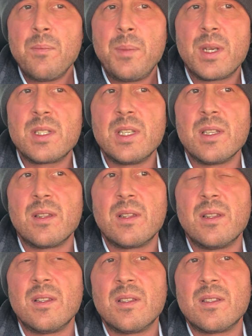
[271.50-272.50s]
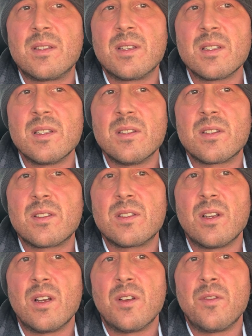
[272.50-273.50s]
because it doesn't
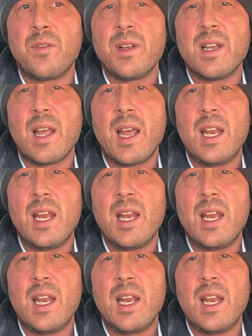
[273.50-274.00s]
serve in